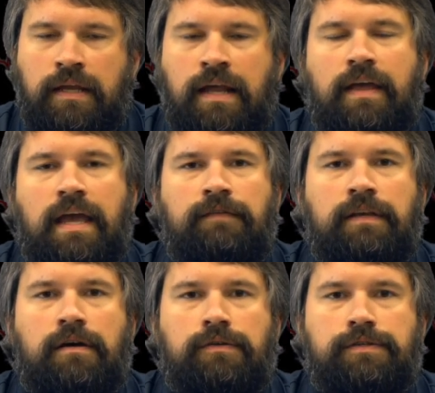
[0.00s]
Now, the AV
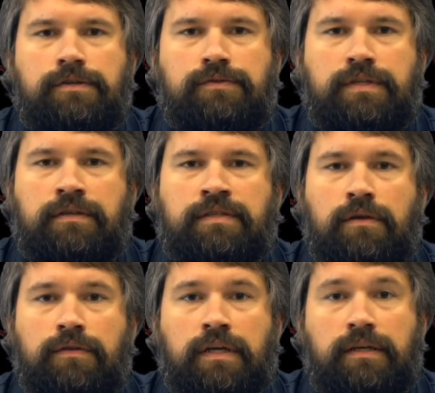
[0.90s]
node is used to
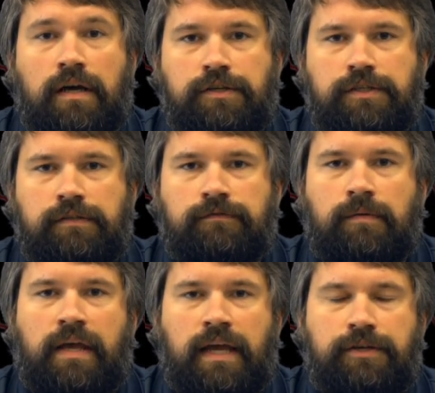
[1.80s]
slow the conduction
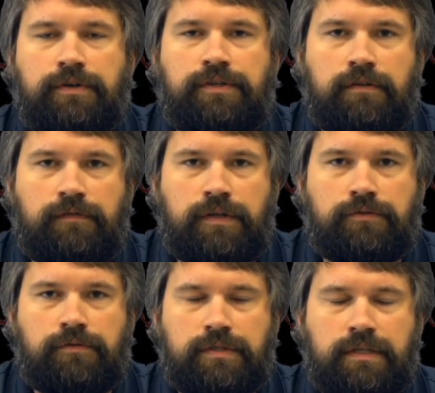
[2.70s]
from the atria to the
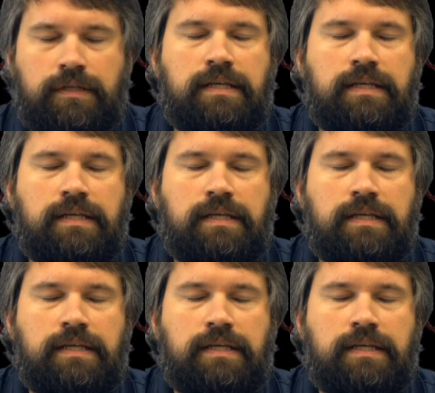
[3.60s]
ventricles.